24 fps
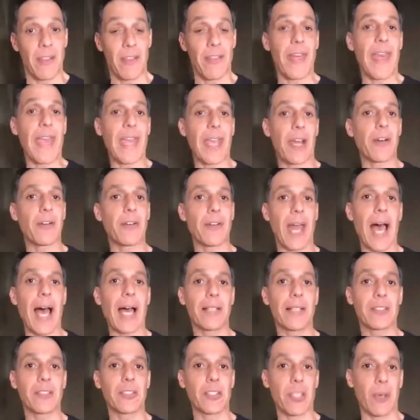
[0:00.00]
they are
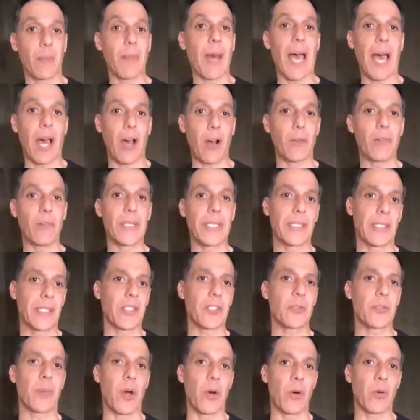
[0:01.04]
not somehow being
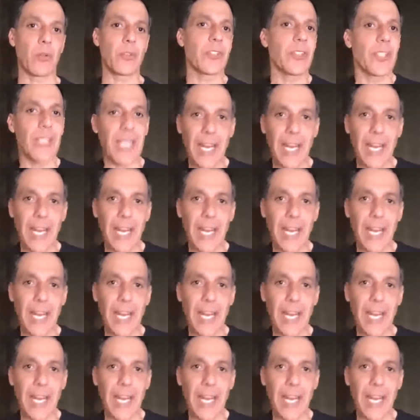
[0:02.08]
exposed?